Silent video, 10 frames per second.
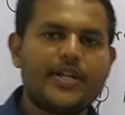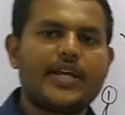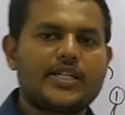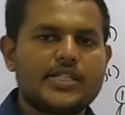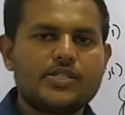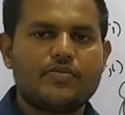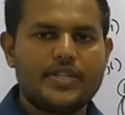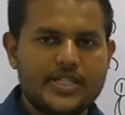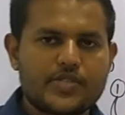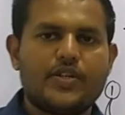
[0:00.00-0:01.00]
reactions with
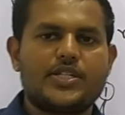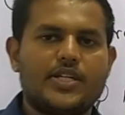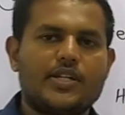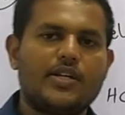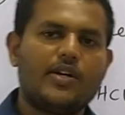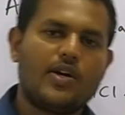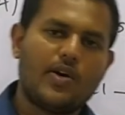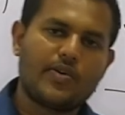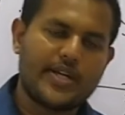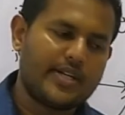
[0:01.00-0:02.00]
this question.
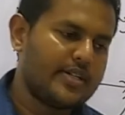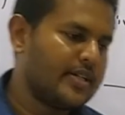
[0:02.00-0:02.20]
Okay.